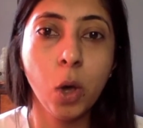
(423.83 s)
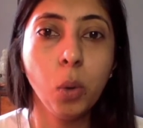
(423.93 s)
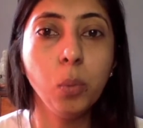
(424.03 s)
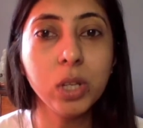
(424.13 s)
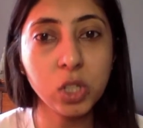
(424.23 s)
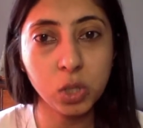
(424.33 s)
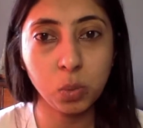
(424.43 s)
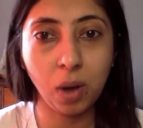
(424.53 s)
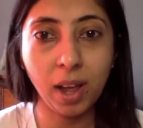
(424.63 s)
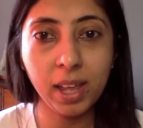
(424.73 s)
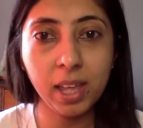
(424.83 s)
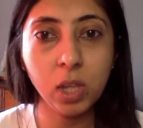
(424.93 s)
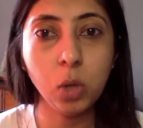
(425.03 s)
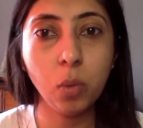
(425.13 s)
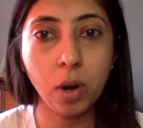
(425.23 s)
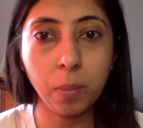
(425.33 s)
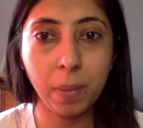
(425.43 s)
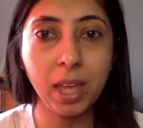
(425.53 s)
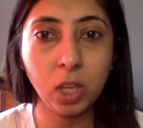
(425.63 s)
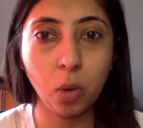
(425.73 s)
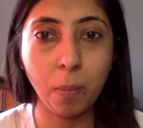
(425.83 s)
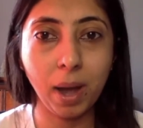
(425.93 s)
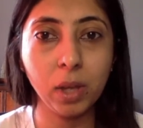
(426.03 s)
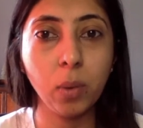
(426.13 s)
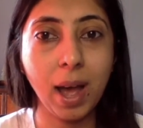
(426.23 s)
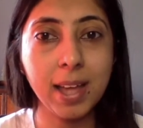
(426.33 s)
which is why you want to make your bio